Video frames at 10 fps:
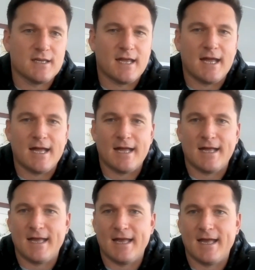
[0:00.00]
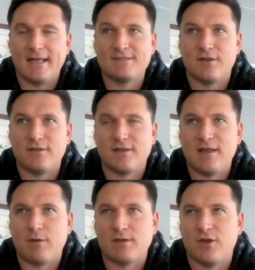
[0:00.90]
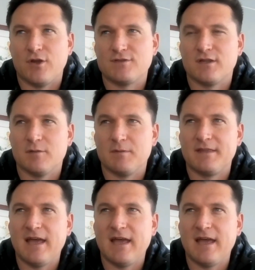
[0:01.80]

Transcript: So that one hurts a little bit.